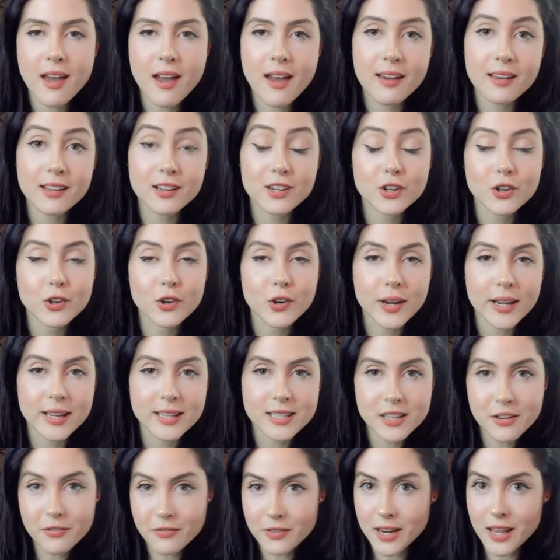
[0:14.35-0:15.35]
and
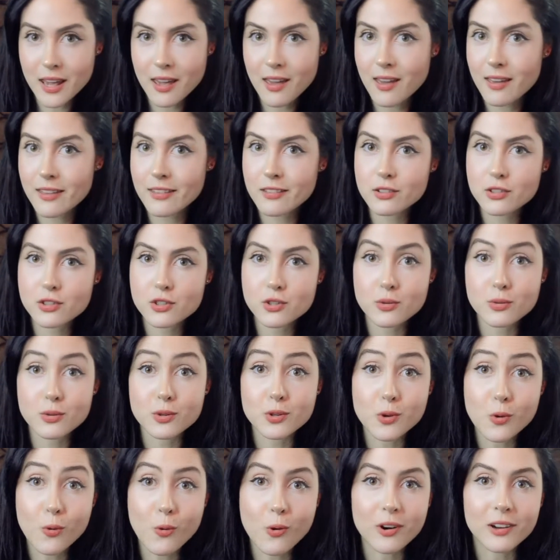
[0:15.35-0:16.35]
creativity into
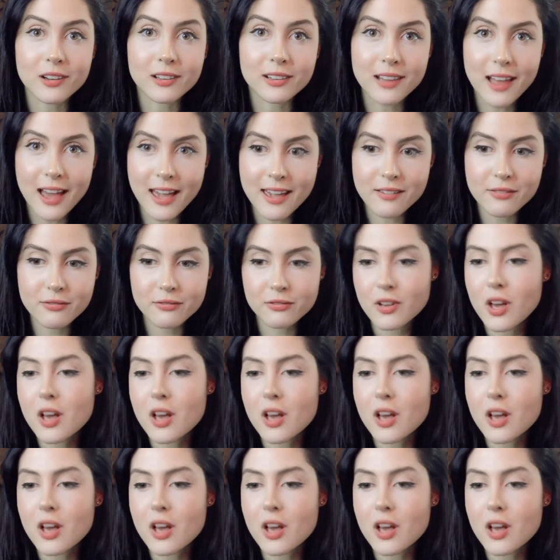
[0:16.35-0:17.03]
your life.